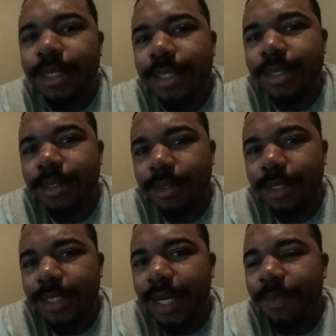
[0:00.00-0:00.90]
is
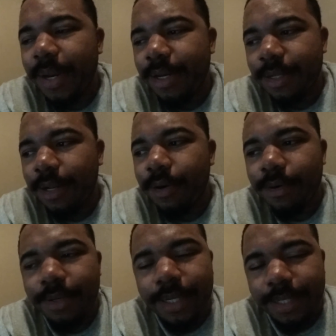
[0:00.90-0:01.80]
the team that
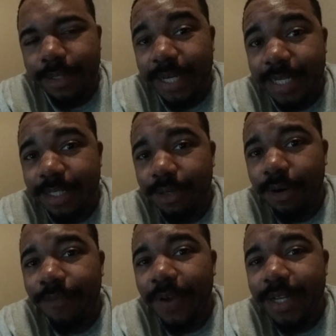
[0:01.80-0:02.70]
the Texans are
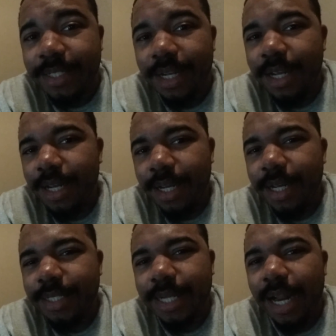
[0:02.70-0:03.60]
going to face.
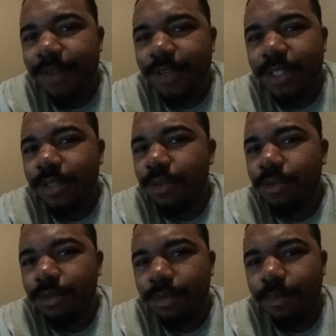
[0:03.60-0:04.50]
It's kind of a
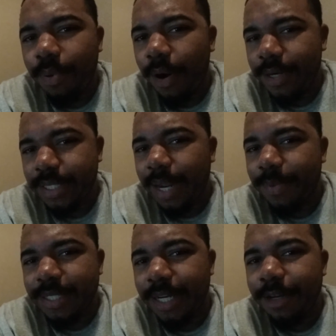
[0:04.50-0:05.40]
two-part type
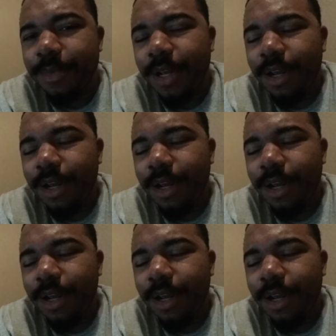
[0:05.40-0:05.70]
of team.